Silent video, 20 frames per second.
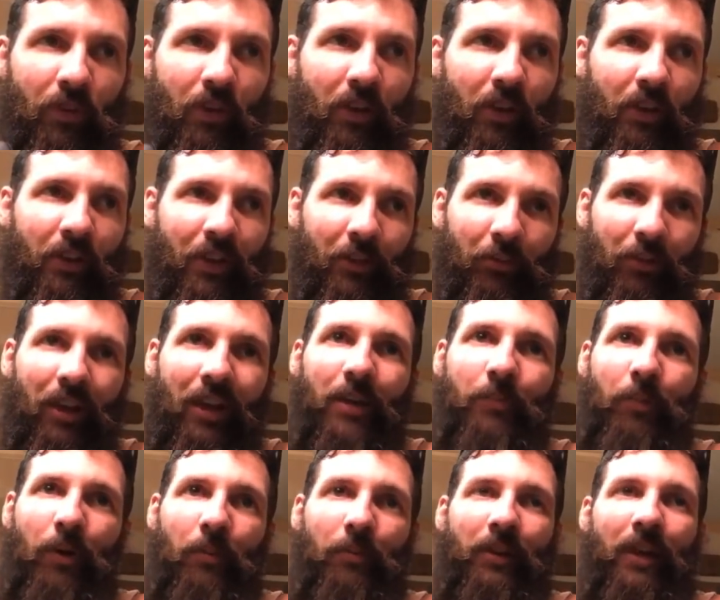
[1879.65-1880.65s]
that's what kind of
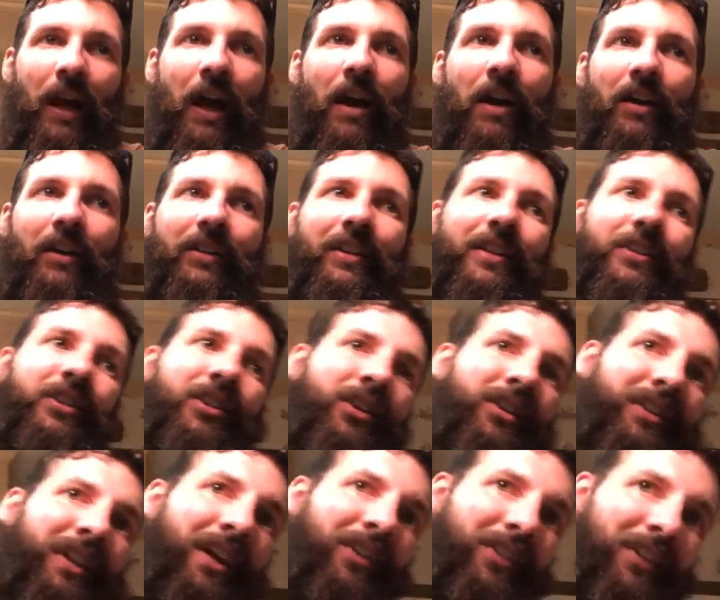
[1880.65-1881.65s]
bummed me out. It took it
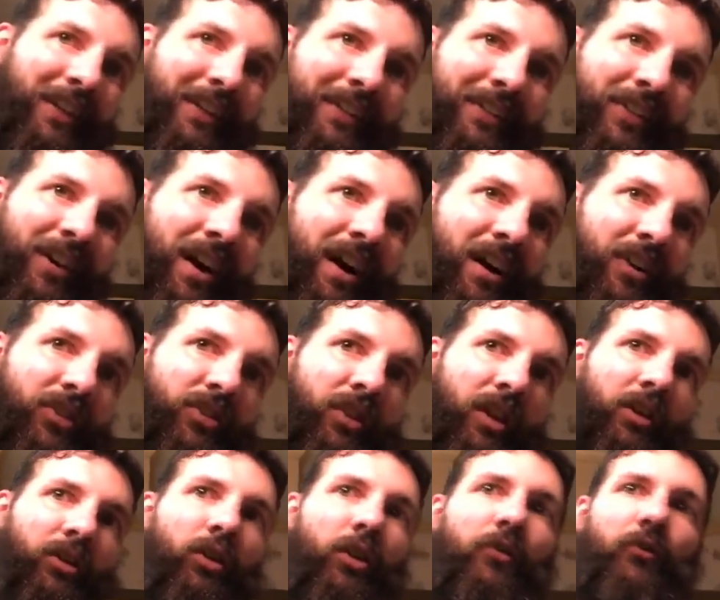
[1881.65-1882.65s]
down like a notch. I
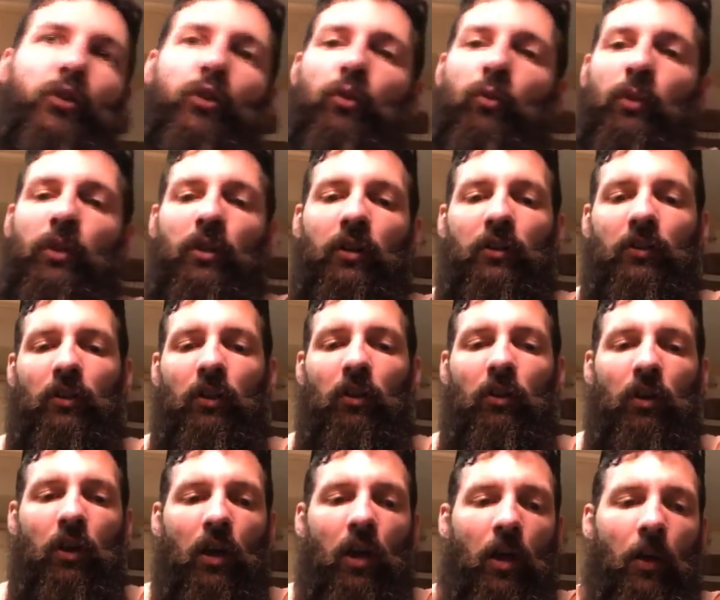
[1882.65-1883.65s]
love doing wheelies though,
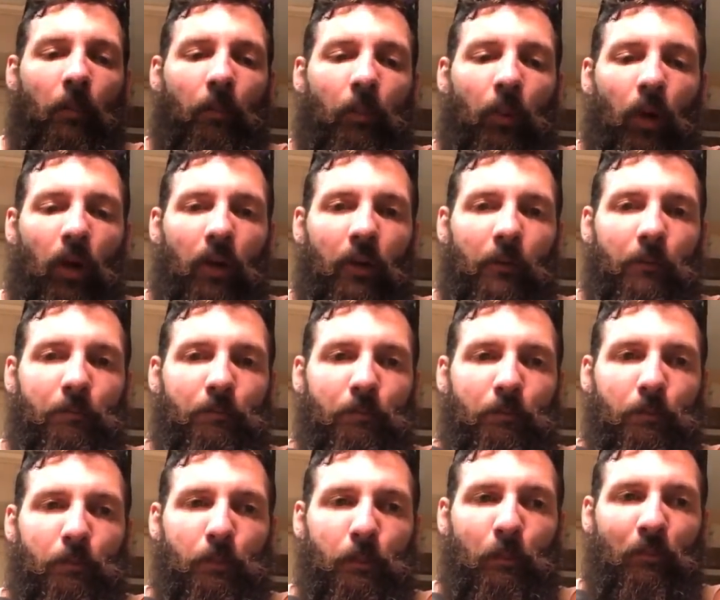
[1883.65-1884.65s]
but
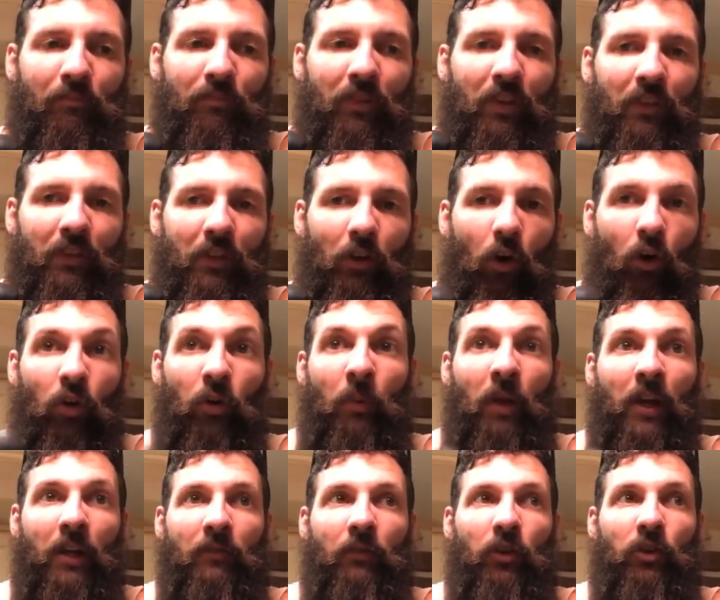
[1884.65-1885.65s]
the
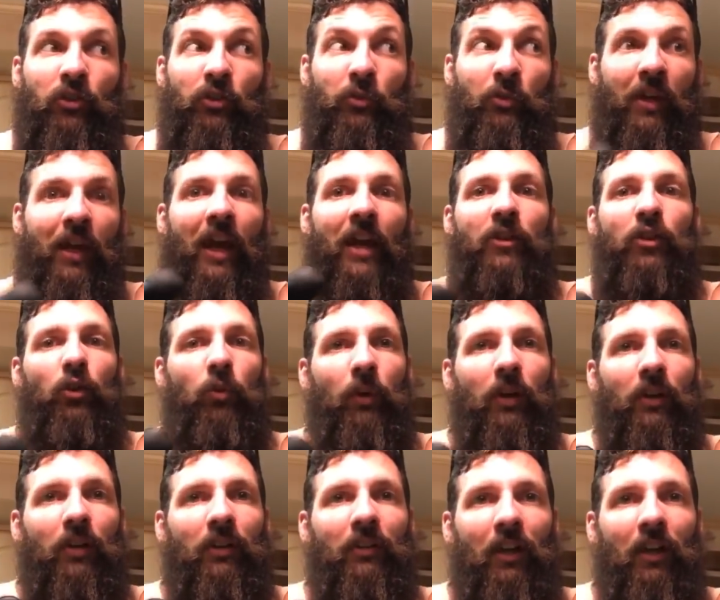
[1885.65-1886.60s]
automatic version you can do wheelies.